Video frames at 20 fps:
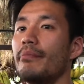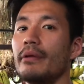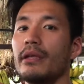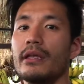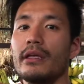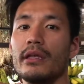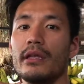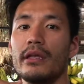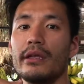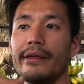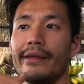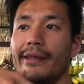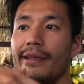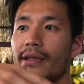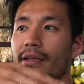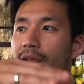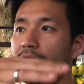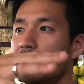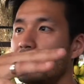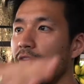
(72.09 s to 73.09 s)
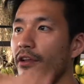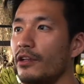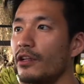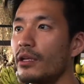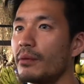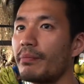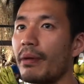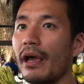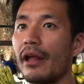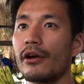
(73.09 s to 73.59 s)
be
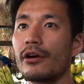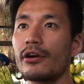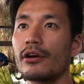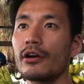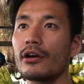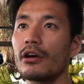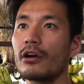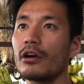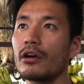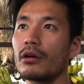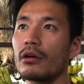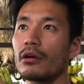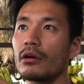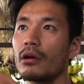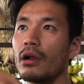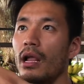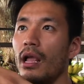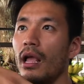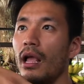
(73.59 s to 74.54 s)
feeling better,